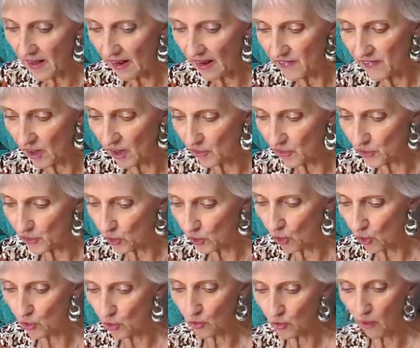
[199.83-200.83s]
And they also
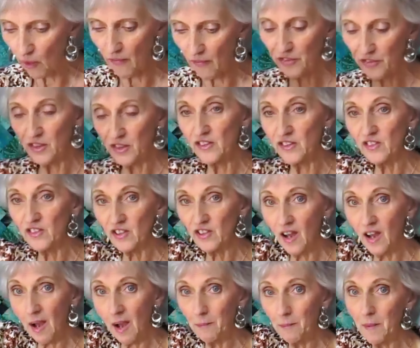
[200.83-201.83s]
go across the
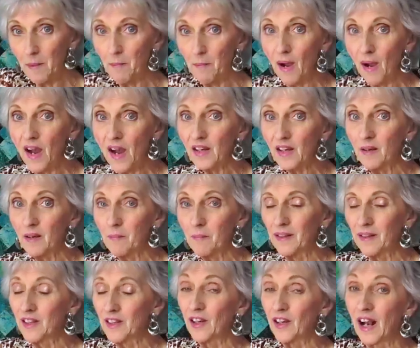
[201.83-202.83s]
top and bottom,
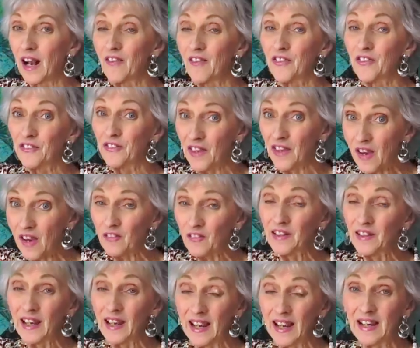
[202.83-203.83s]
but you got
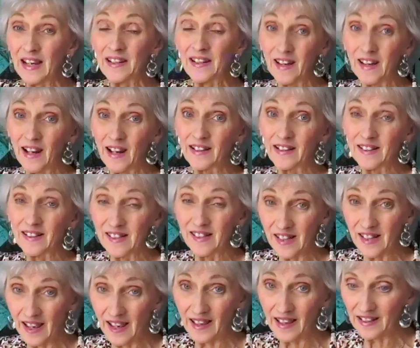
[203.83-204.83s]
7, 8, 9, and
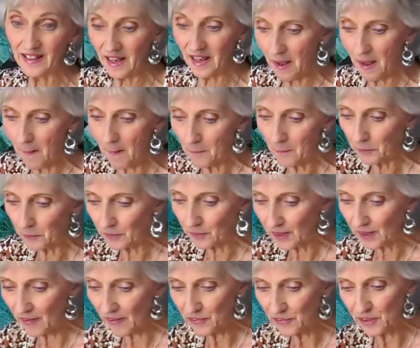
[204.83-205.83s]
10,
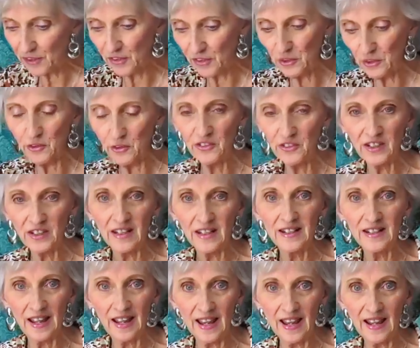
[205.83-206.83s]
plus the
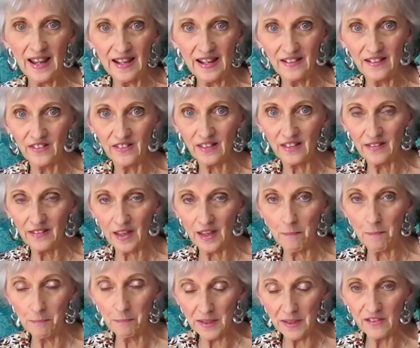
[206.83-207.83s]
13 A's
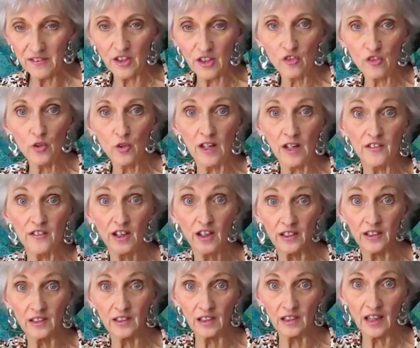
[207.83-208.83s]
and B's that you had
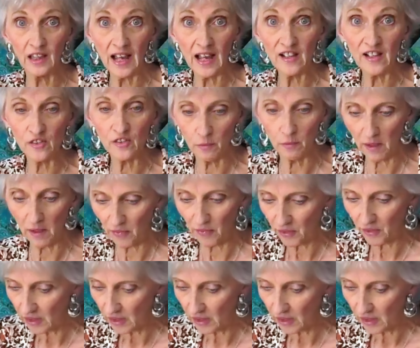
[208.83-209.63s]
done last month.